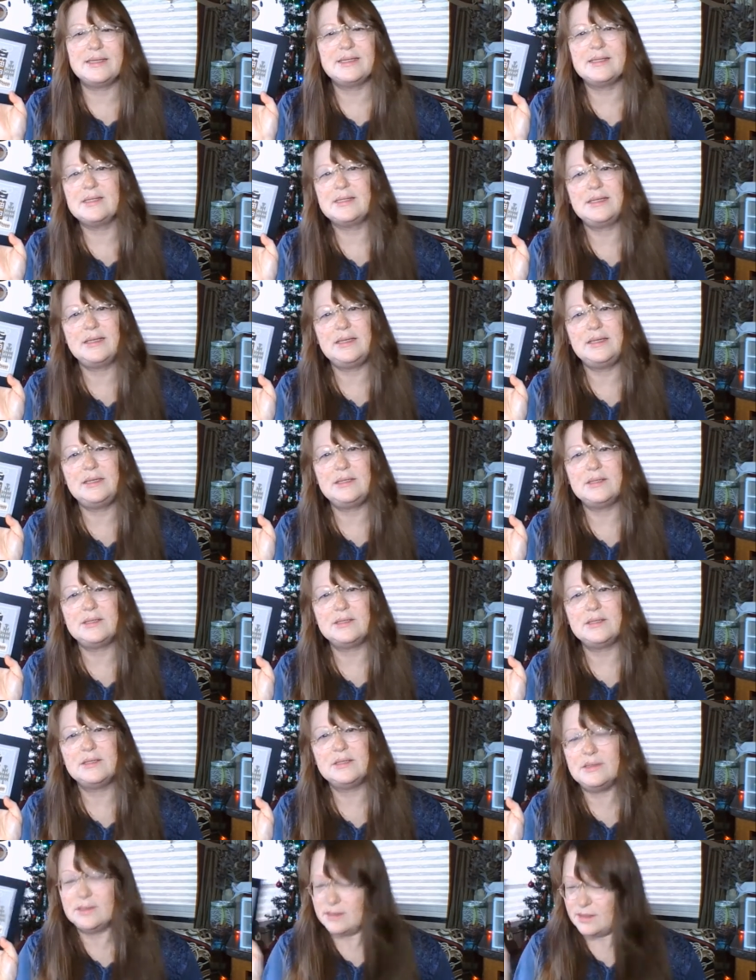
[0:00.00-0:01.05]
to
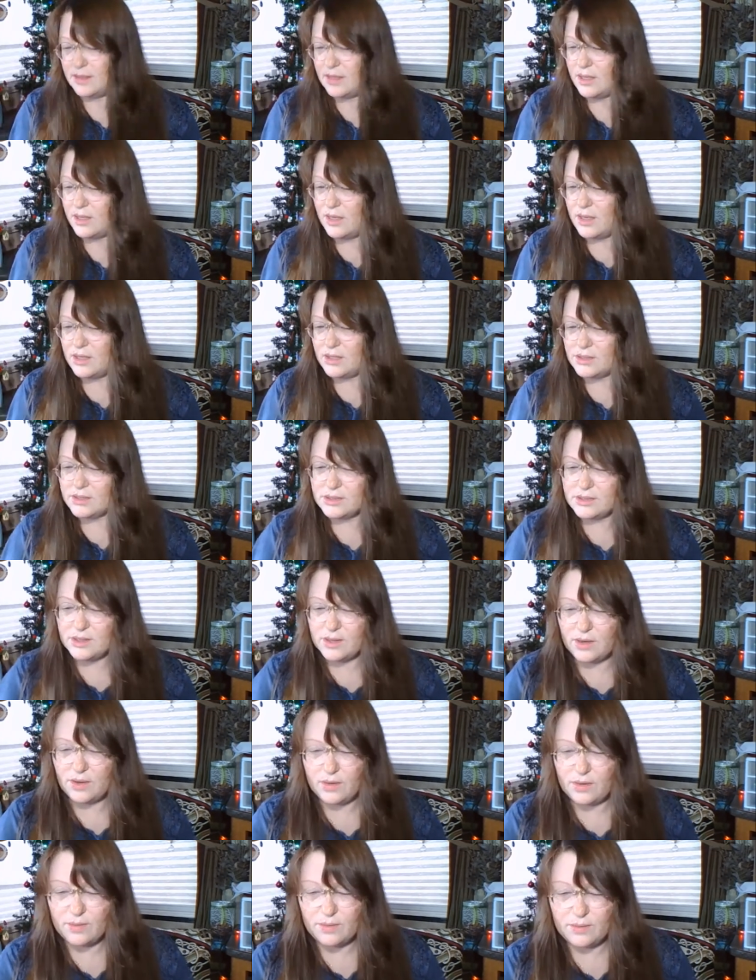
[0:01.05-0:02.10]
stitch.
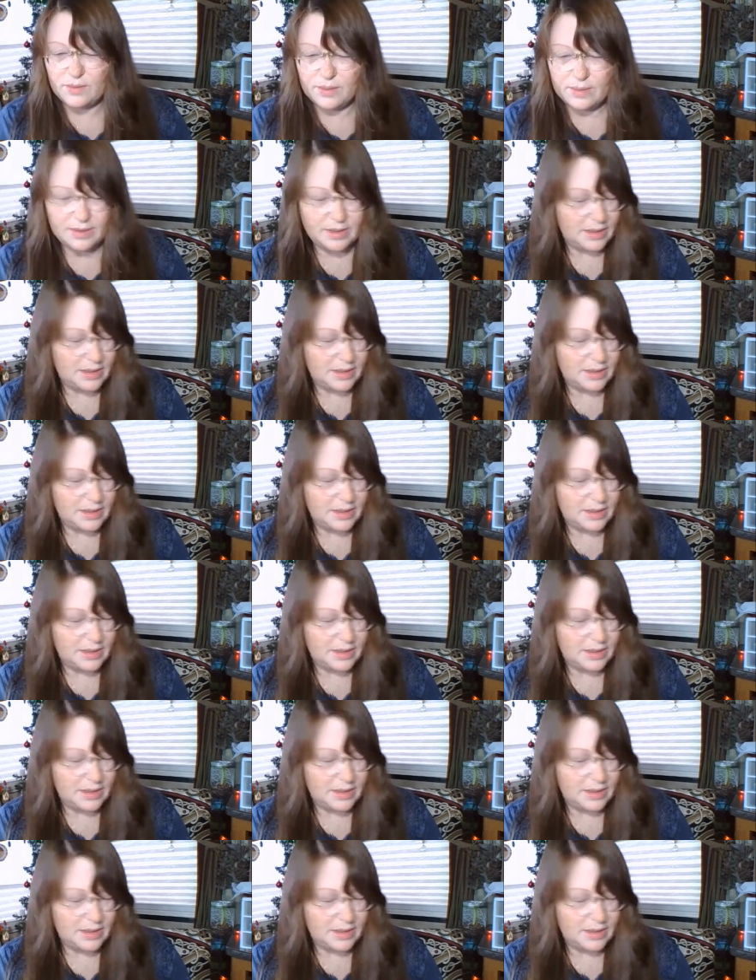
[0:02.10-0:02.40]
So